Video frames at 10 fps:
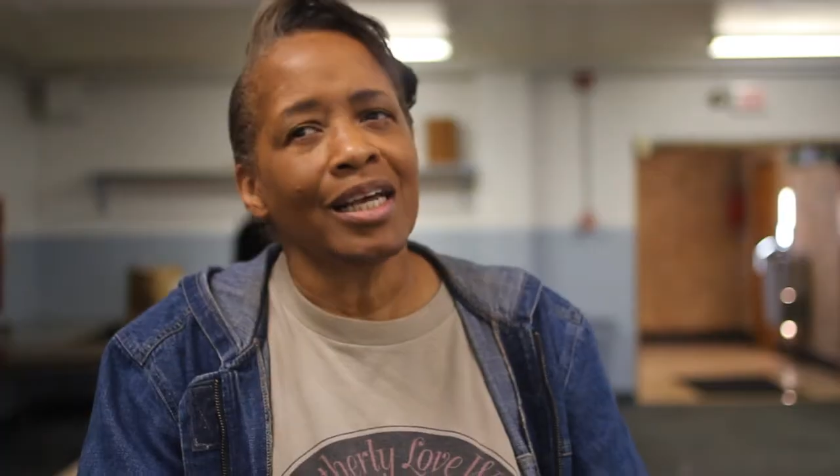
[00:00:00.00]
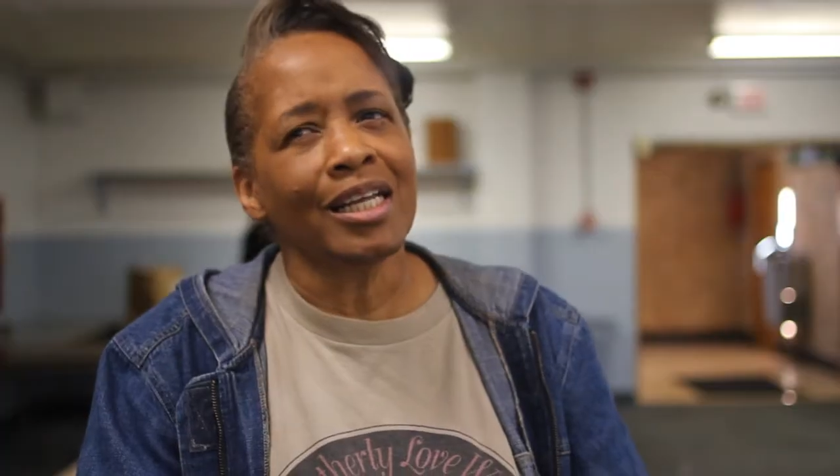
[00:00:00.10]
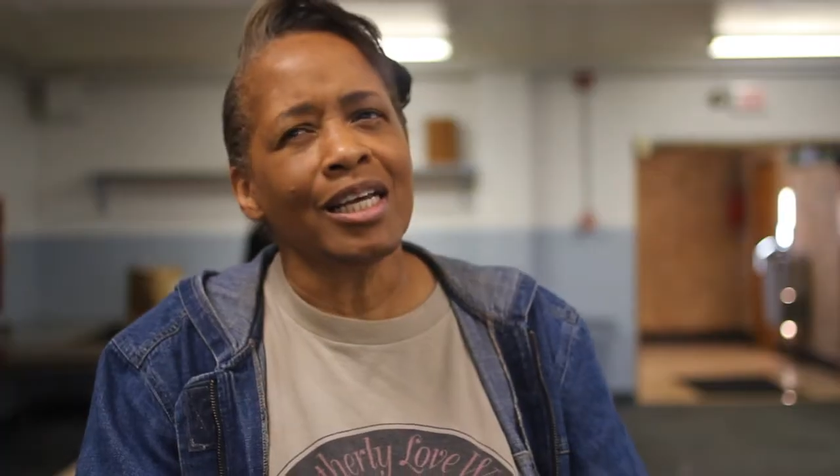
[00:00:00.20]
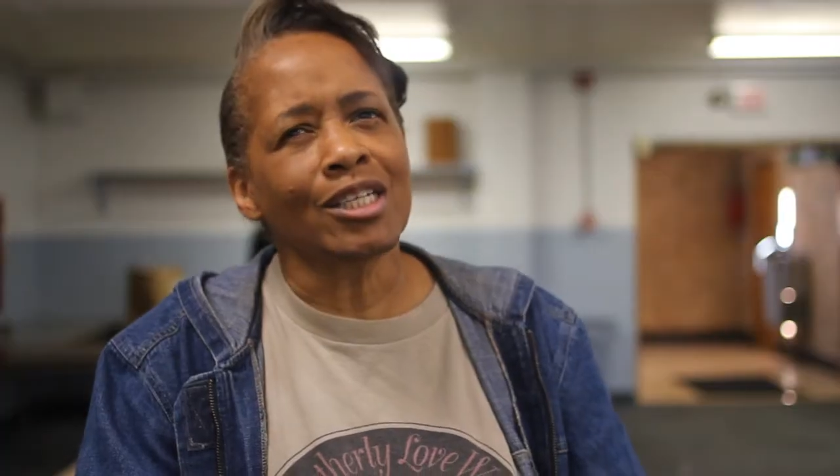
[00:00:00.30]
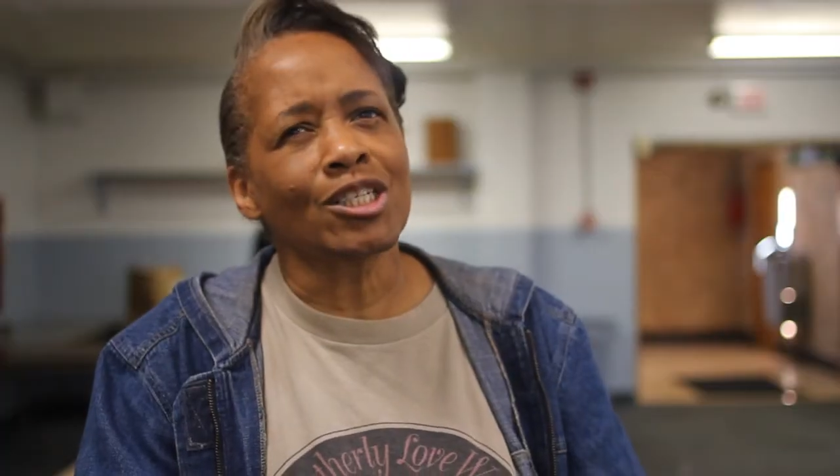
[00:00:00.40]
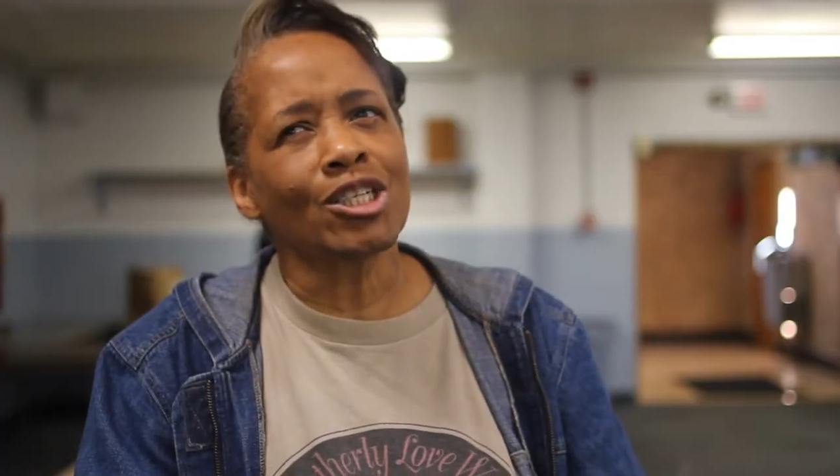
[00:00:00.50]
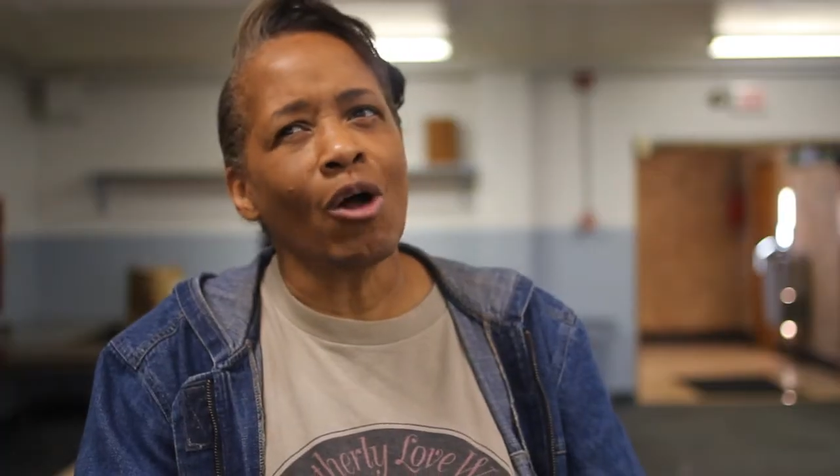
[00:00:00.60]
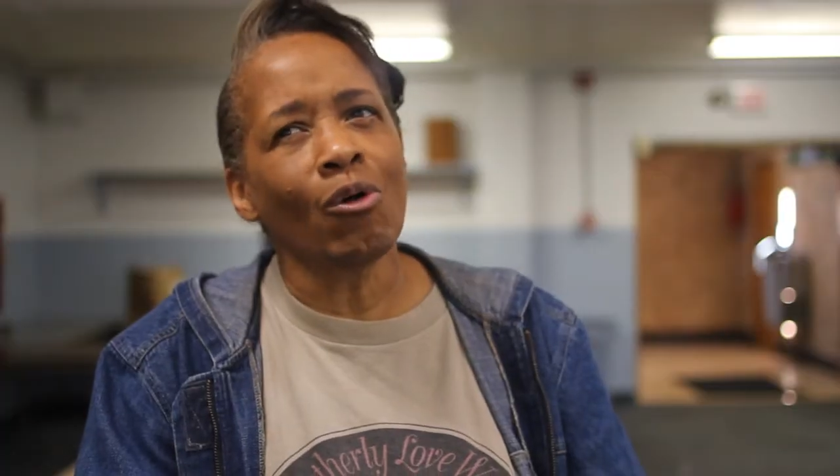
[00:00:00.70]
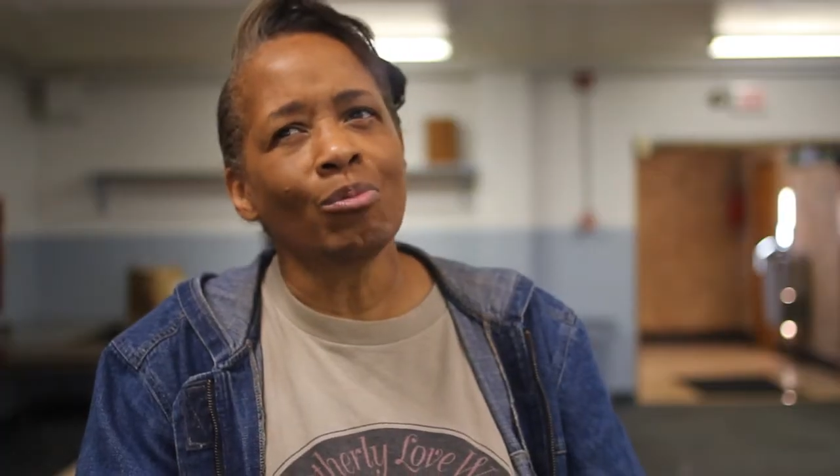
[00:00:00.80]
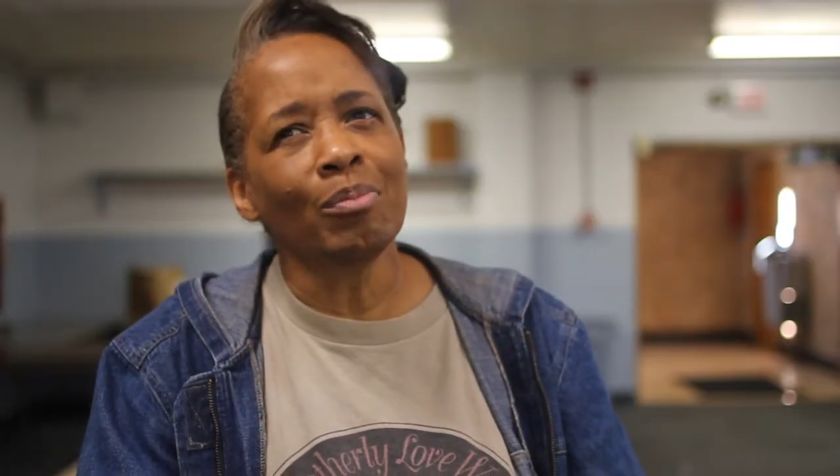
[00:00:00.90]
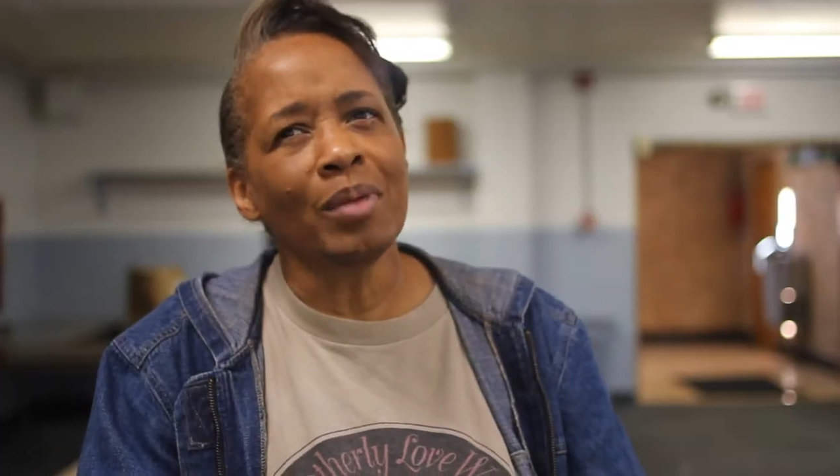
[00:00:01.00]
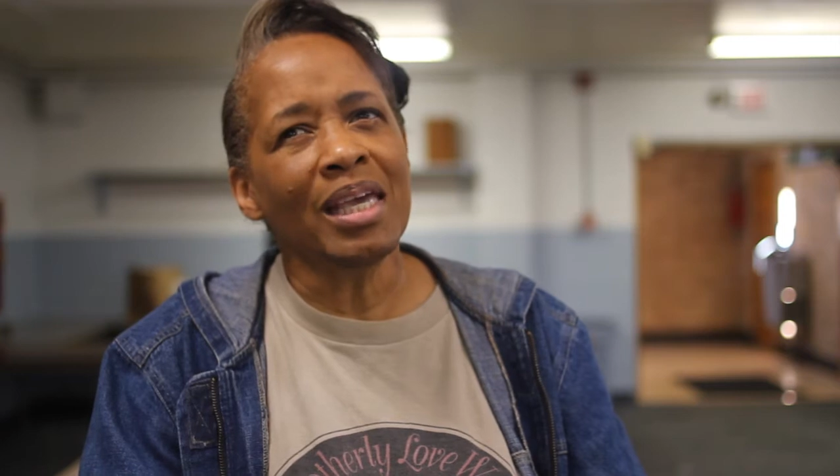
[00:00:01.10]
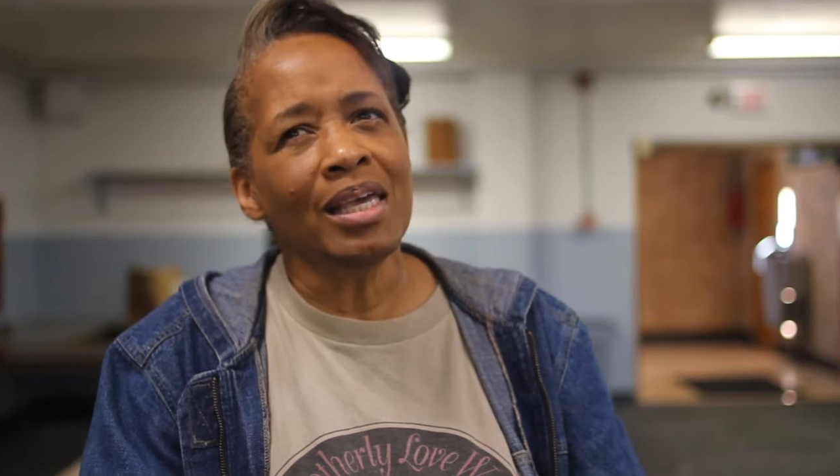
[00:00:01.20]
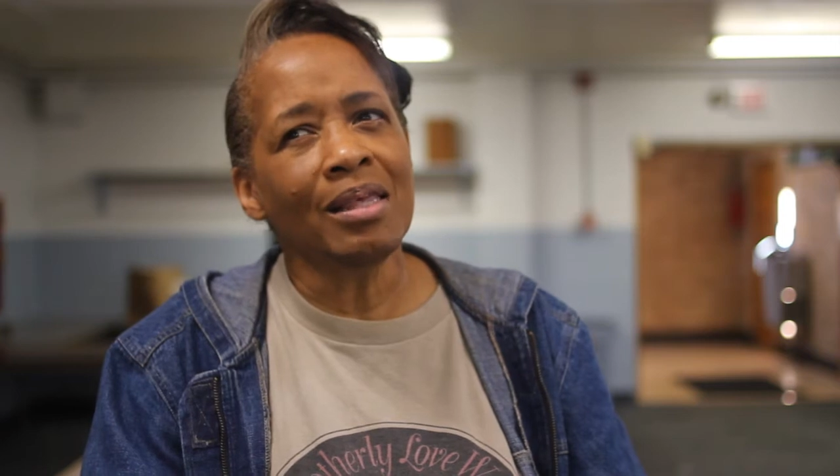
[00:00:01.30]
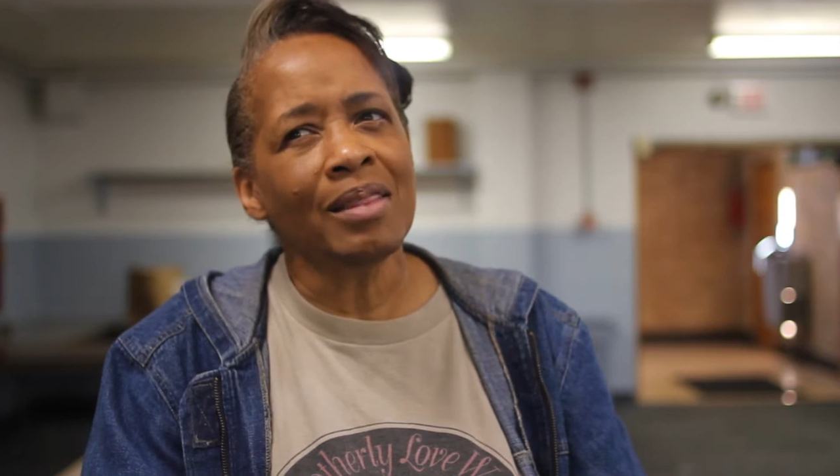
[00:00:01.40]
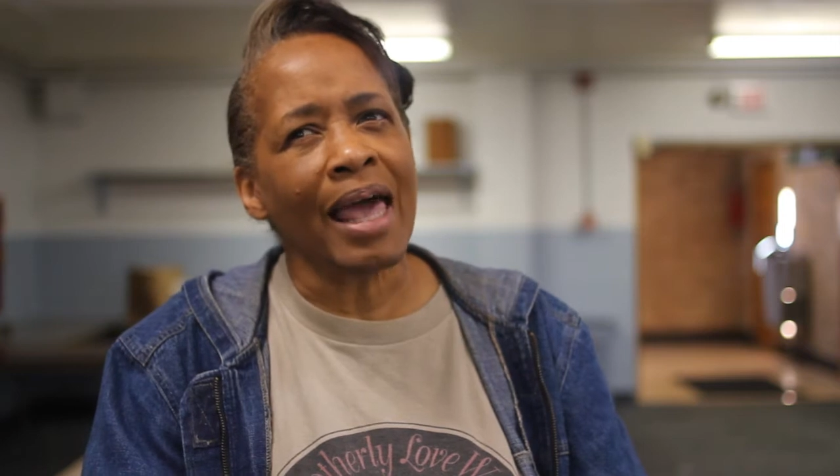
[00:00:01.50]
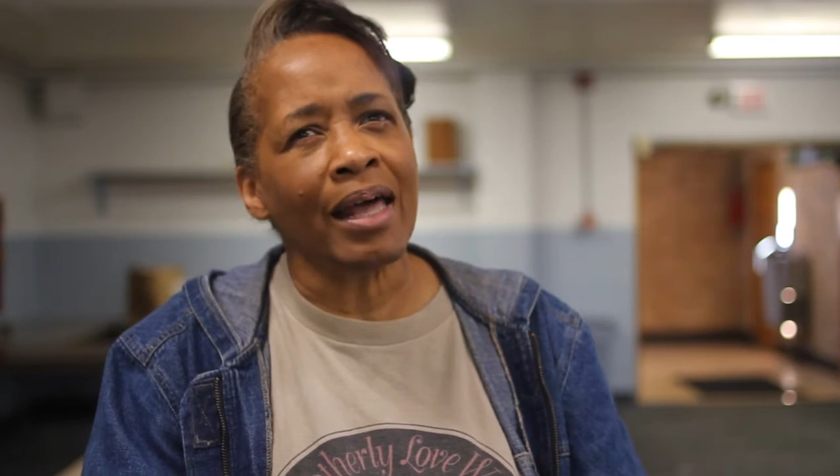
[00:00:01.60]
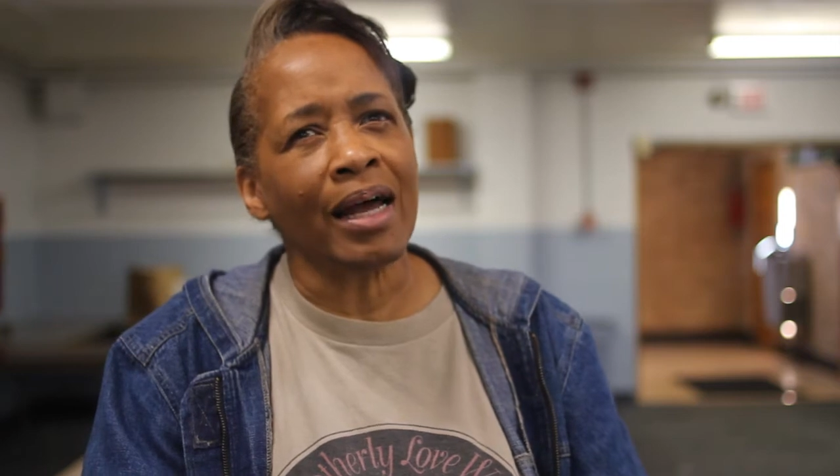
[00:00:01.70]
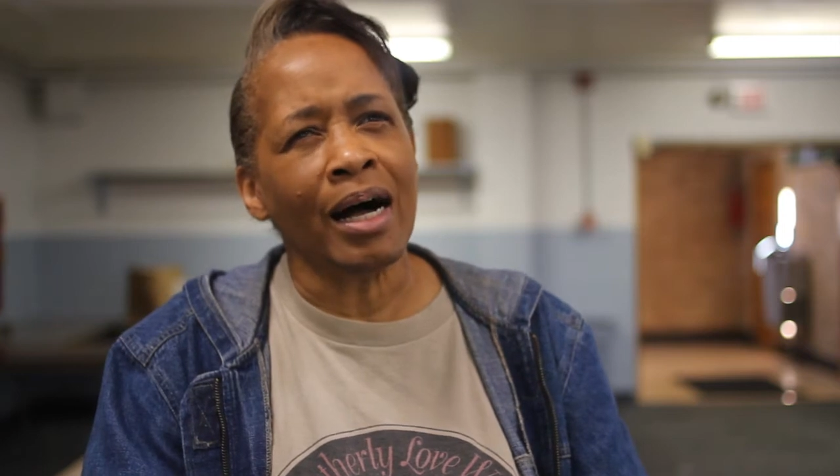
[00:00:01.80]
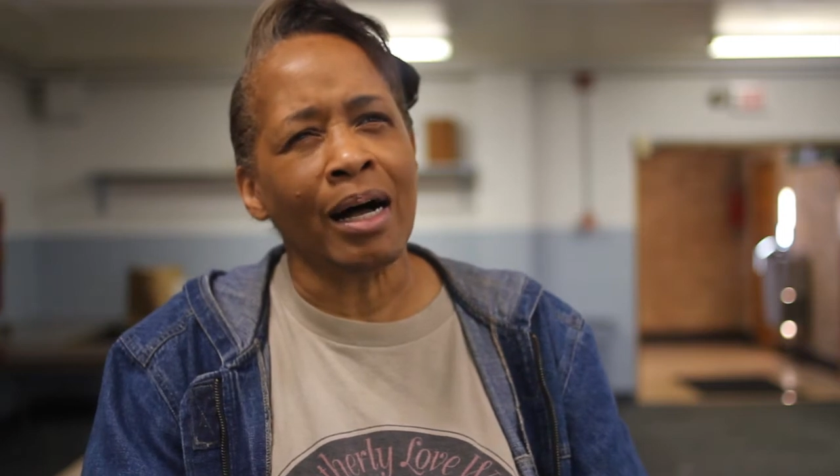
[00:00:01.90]
It has shown me that
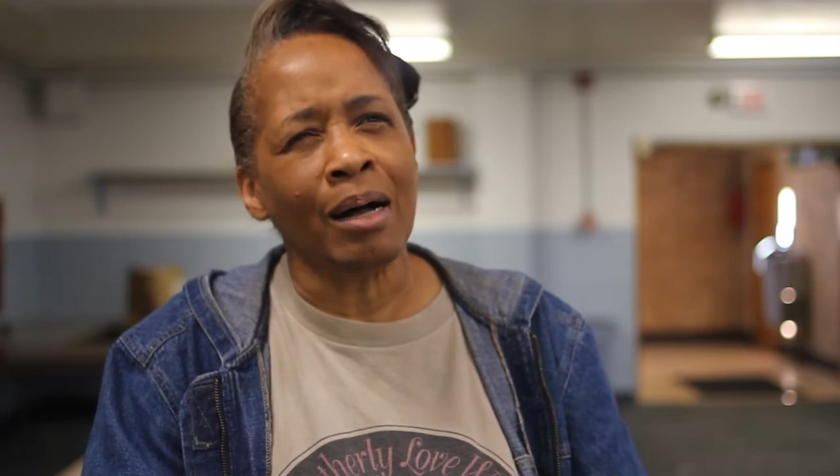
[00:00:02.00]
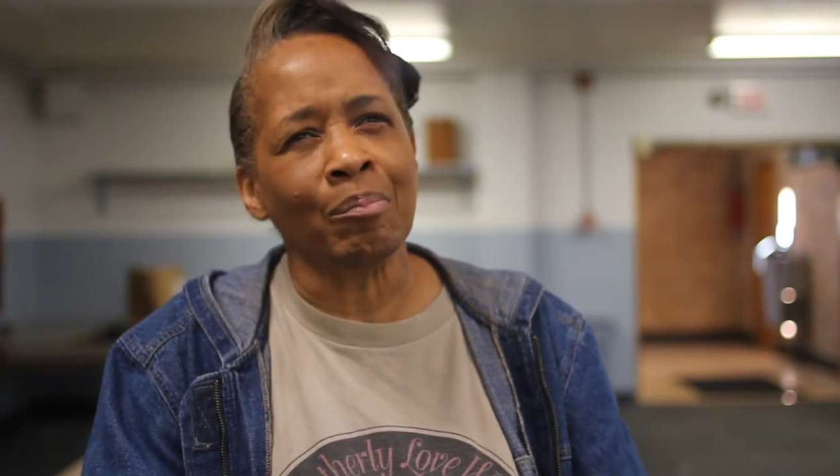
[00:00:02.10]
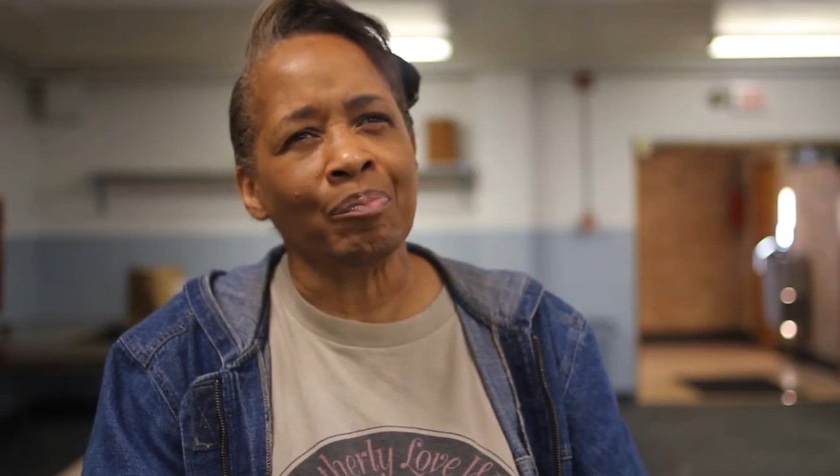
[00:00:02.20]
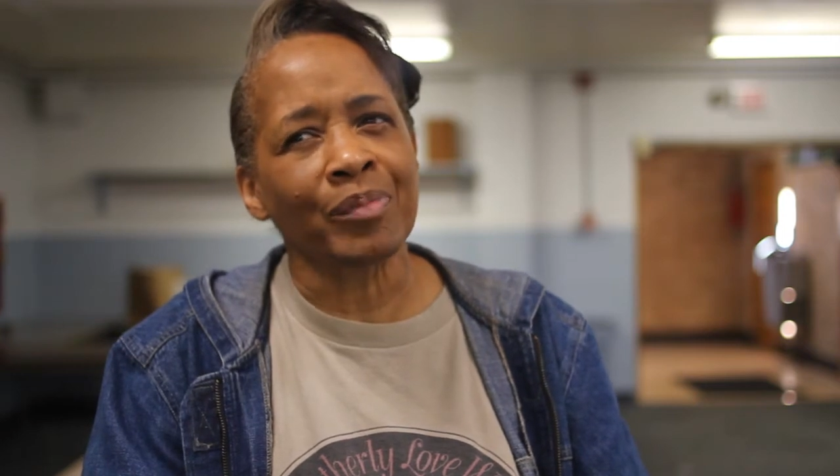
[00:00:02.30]
um,